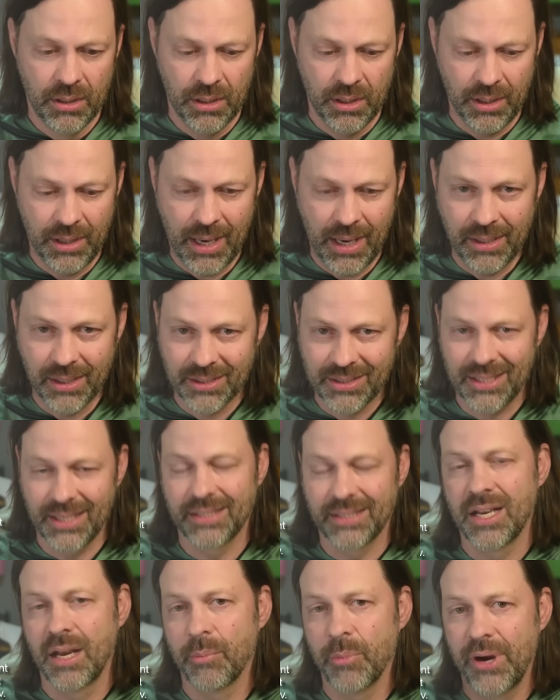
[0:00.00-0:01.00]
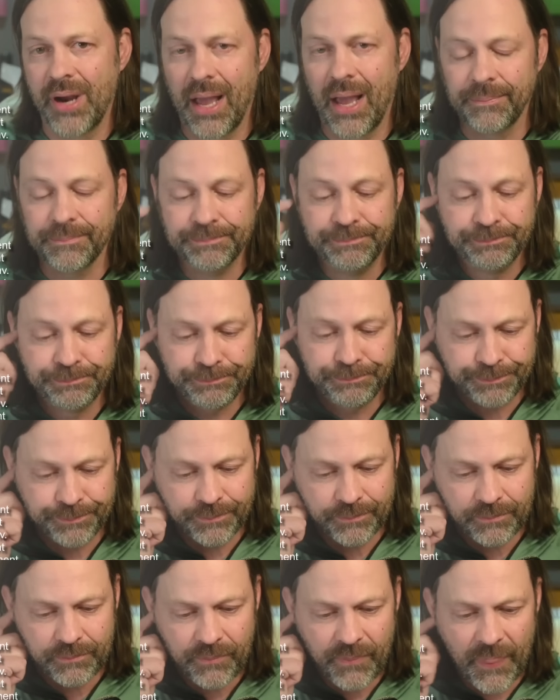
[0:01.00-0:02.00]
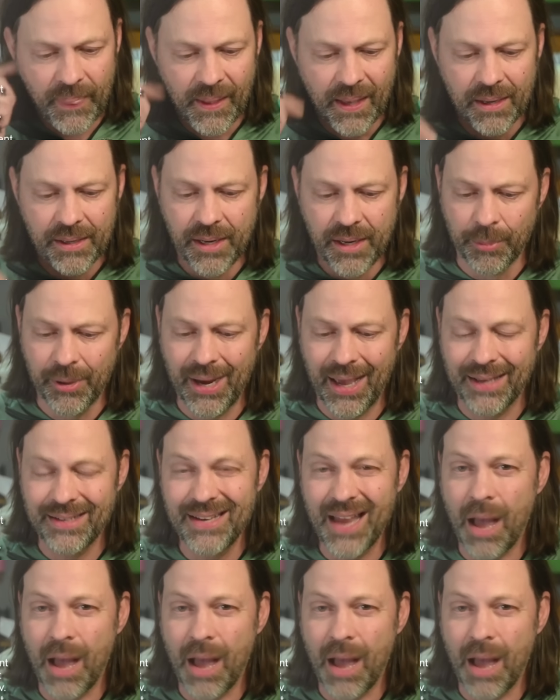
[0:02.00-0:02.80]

And then let's get to number nine. Number nine,